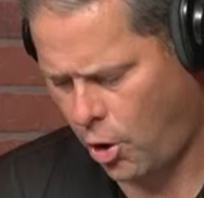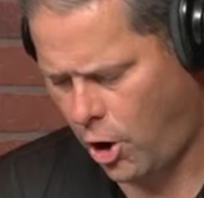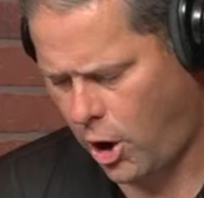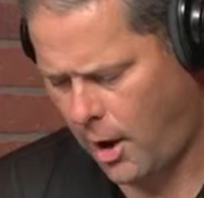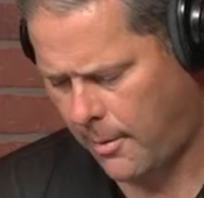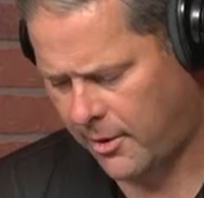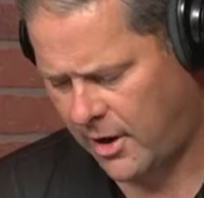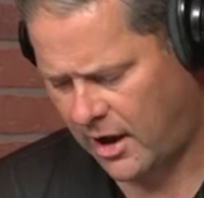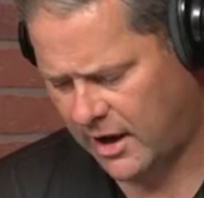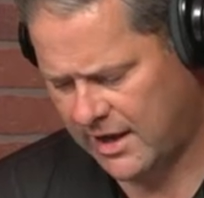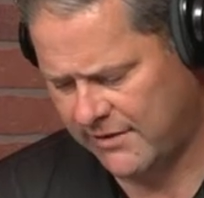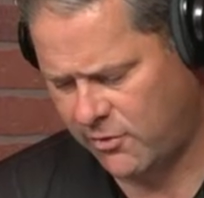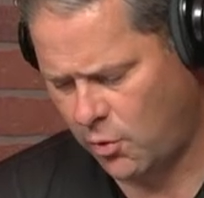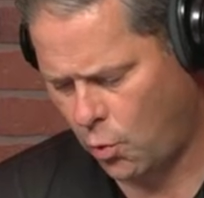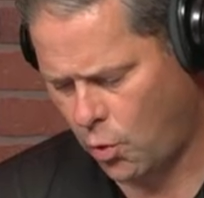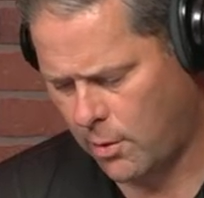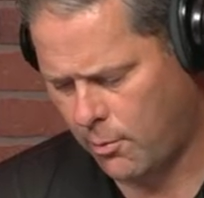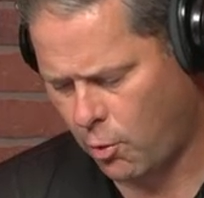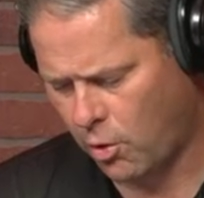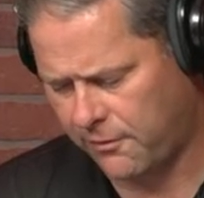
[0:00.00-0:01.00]
Auburn. I'll give you
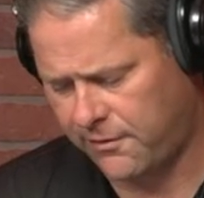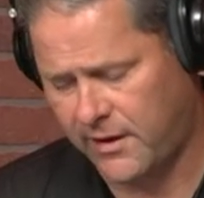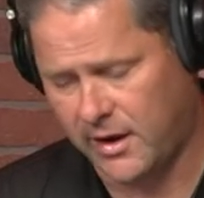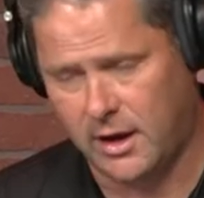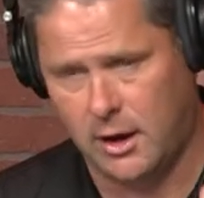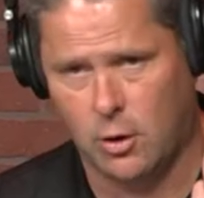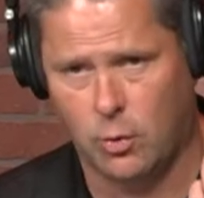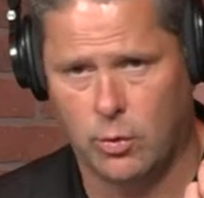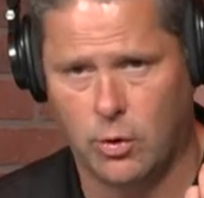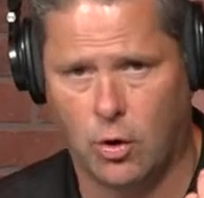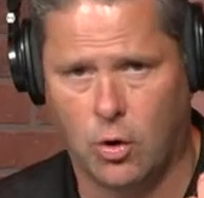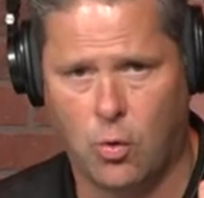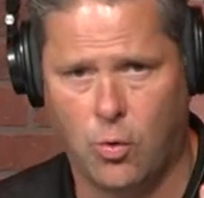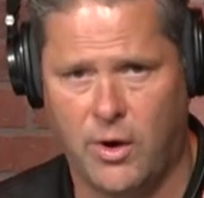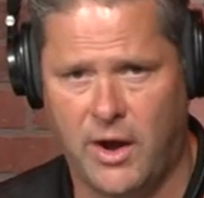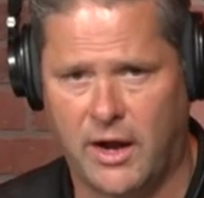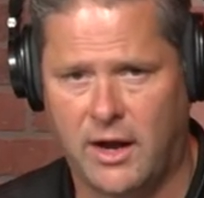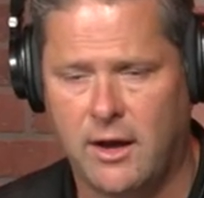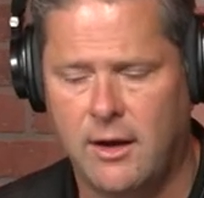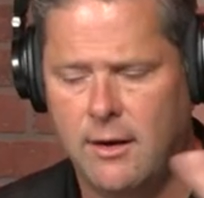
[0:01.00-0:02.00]
one more thing here, real
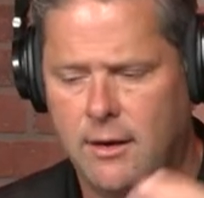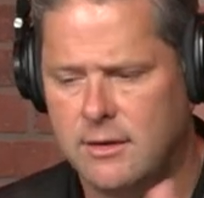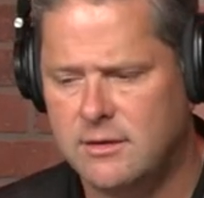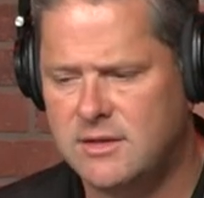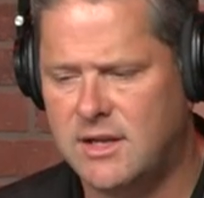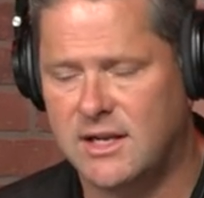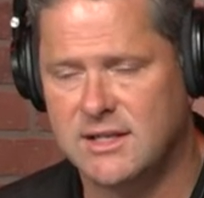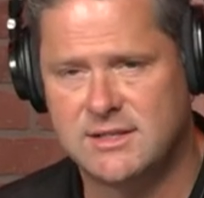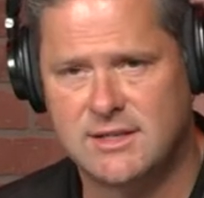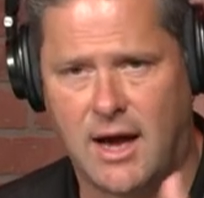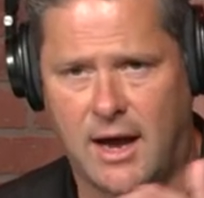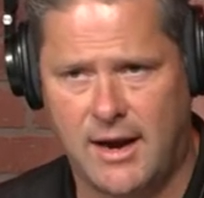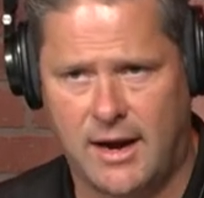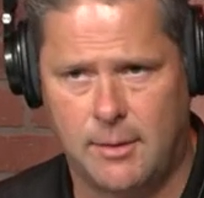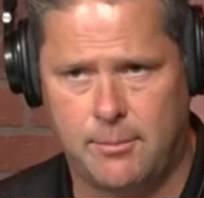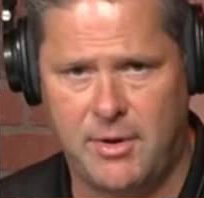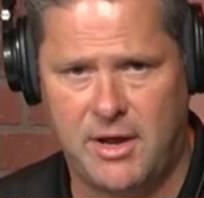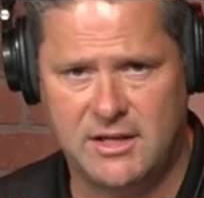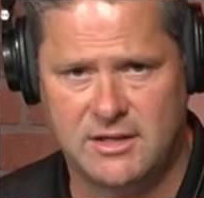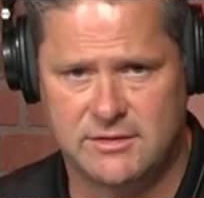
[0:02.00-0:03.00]
quick. Dennis Dodd had
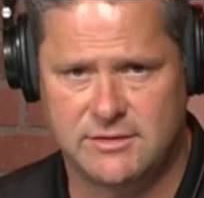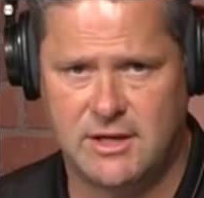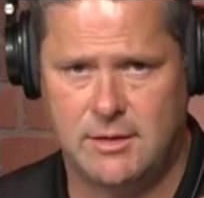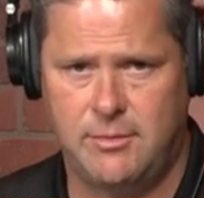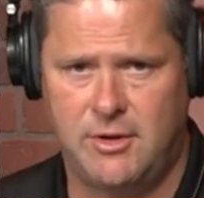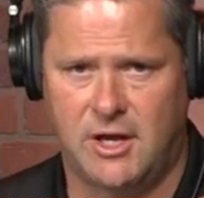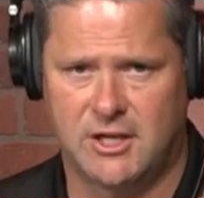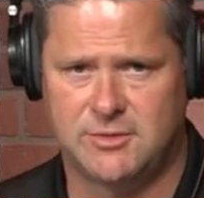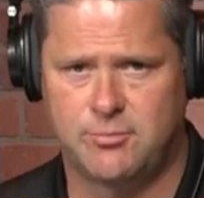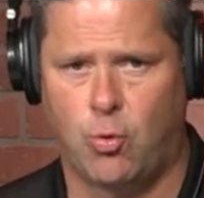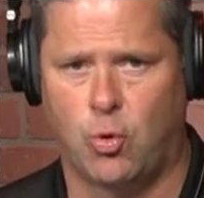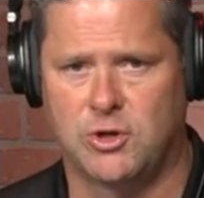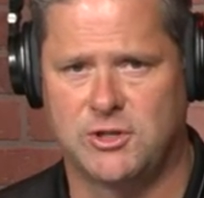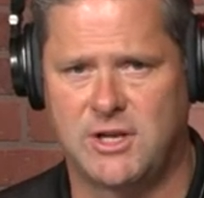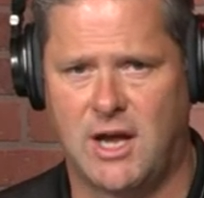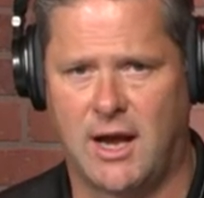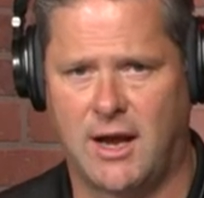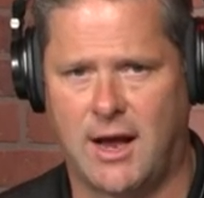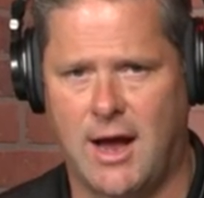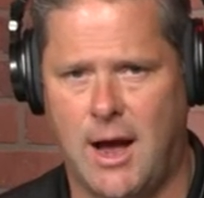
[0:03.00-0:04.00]
a piece at
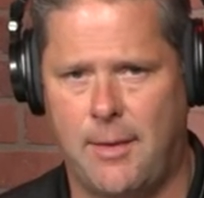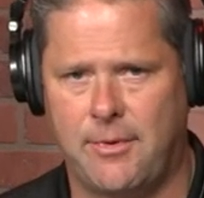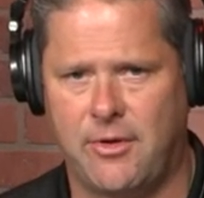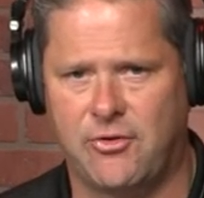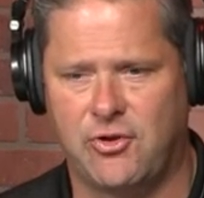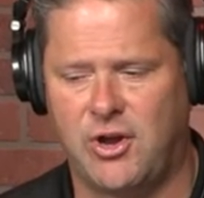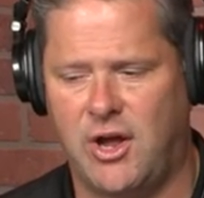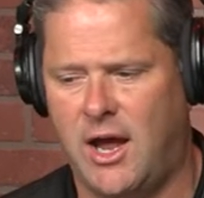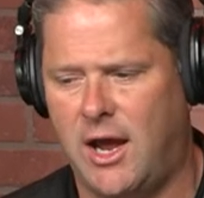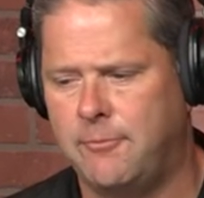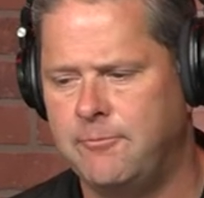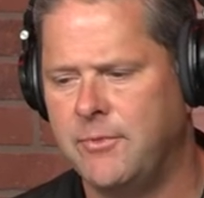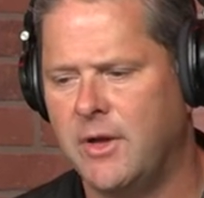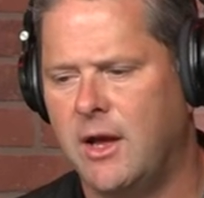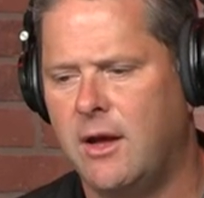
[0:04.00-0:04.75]
CBSSports.com the other day.